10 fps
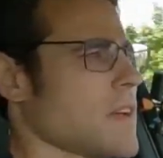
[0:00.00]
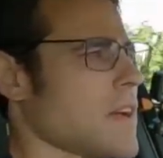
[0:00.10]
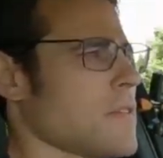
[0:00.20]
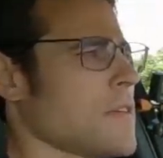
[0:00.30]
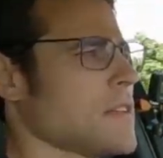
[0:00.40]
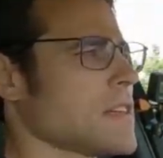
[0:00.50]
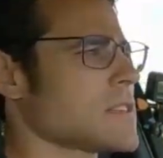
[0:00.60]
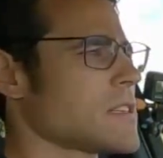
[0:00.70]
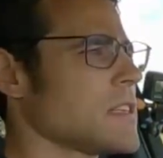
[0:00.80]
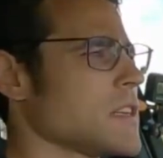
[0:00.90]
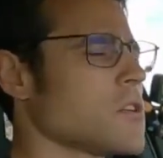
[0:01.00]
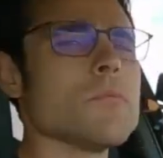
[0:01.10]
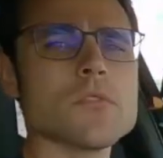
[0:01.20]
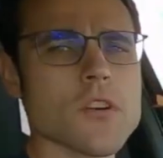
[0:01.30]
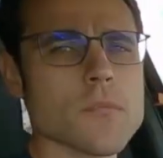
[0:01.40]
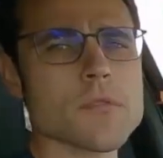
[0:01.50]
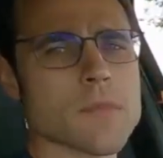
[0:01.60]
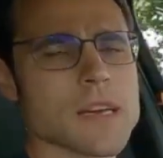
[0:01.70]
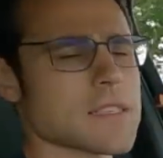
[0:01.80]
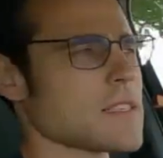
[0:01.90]
I think that's still a good
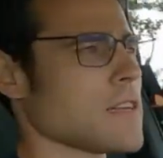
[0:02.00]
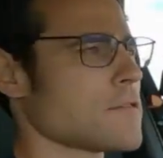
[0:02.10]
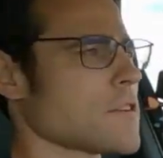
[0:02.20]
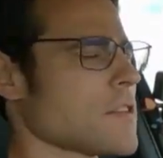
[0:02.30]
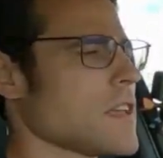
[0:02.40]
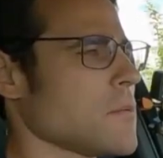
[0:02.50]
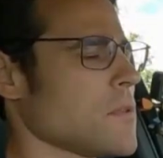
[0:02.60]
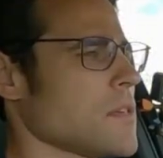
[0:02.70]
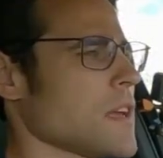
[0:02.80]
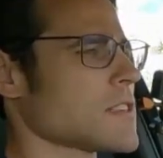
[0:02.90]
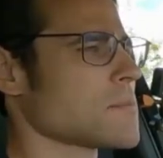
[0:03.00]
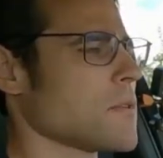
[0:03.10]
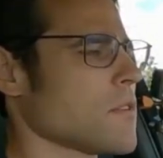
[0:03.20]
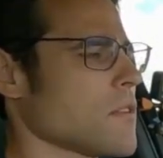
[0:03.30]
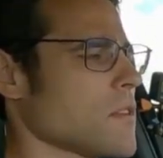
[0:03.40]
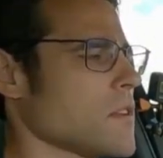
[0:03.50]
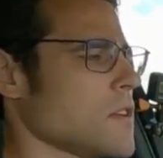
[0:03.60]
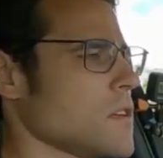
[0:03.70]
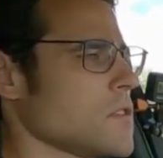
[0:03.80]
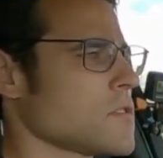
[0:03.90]
compromise they've done here with the S model.
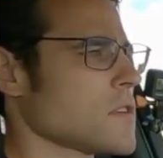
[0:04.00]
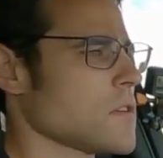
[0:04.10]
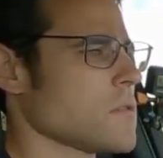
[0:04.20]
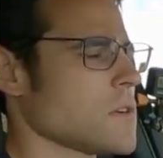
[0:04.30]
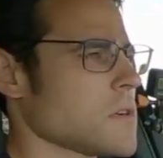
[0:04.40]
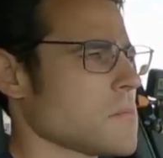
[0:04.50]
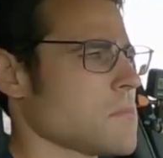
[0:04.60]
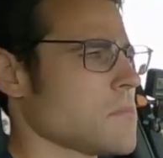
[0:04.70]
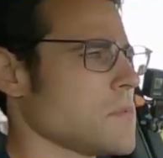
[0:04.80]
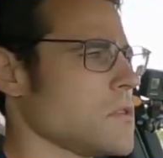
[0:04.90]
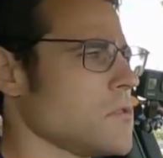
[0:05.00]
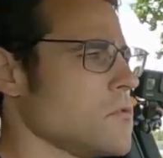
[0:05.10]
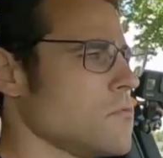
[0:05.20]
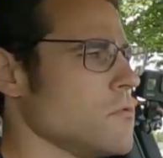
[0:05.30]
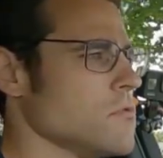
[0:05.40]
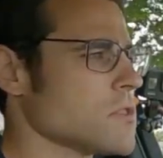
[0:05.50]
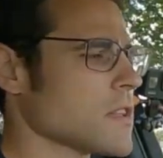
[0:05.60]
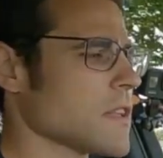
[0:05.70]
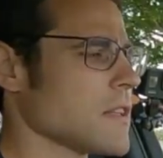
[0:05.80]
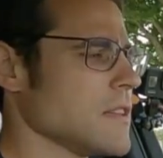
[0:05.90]
So you do lose
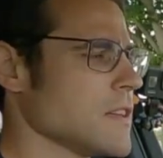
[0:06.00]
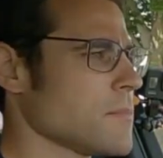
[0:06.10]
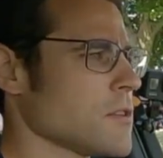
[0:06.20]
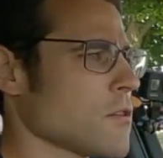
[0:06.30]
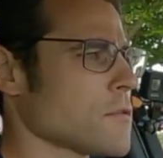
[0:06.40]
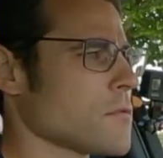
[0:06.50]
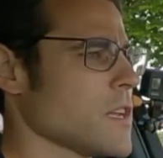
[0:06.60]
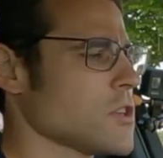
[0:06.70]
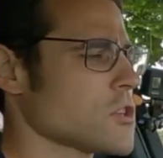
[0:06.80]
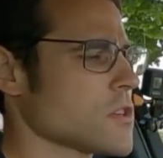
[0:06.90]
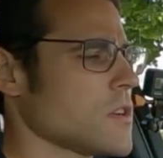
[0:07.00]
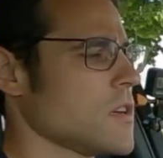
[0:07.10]
then a little bit of the range.